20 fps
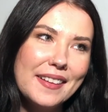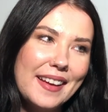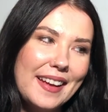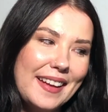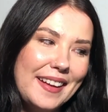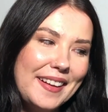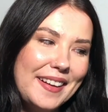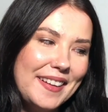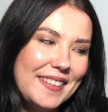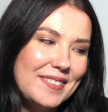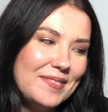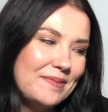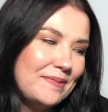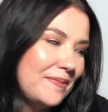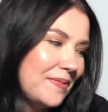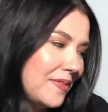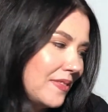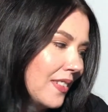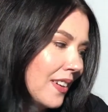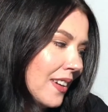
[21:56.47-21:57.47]
I
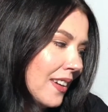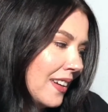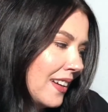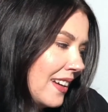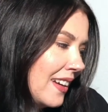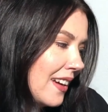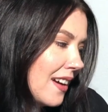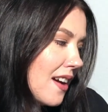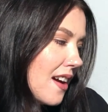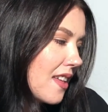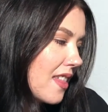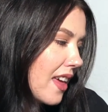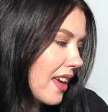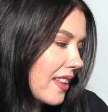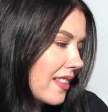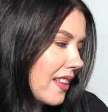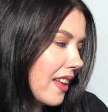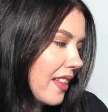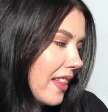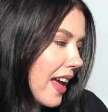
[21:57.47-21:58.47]
think
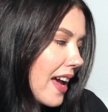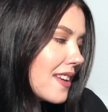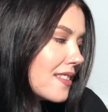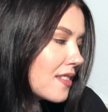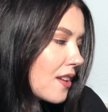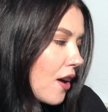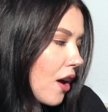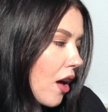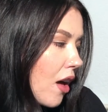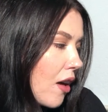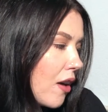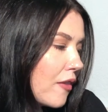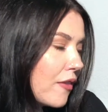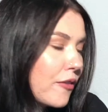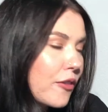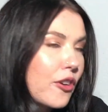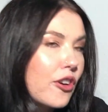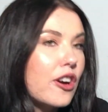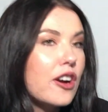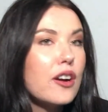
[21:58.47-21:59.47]
the last haul
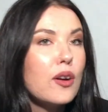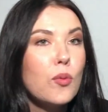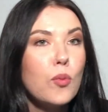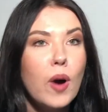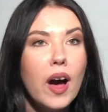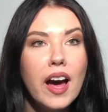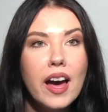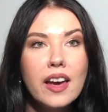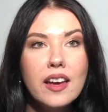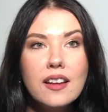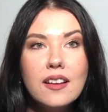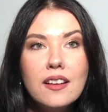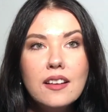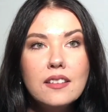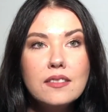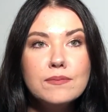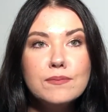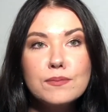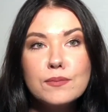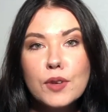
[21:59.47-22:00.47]
for a
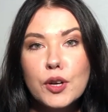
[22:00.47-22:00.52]
while,